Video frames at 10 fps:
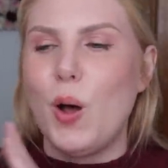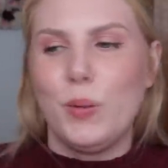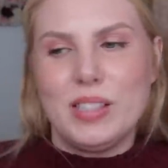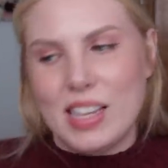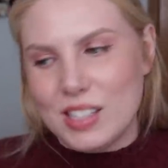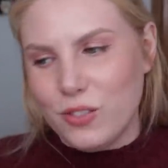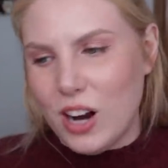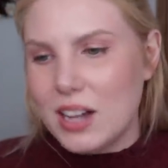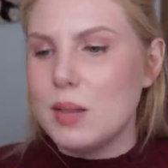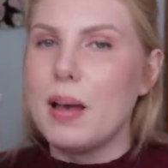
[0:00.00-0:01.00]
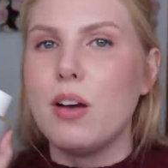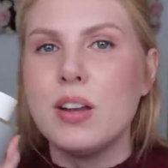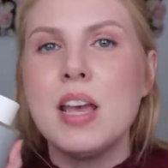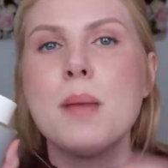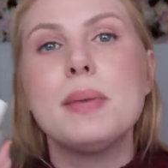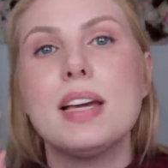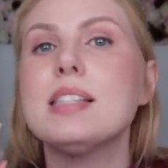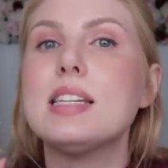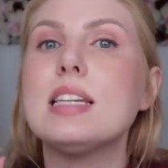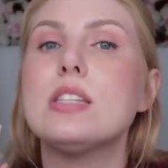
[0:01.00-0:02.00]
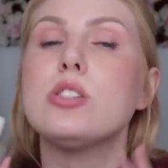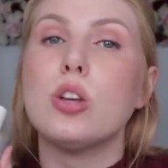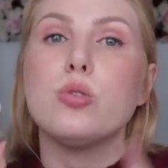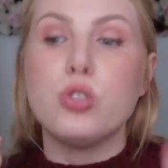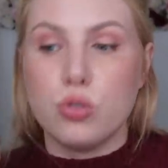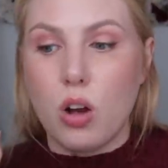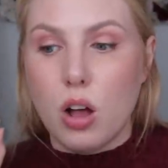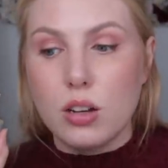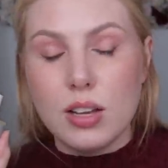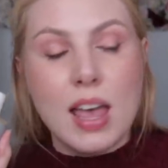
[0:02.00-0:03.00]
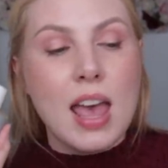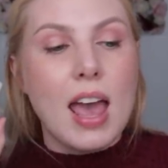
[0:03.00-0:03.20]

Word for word: always gets forgotten about because it is so strong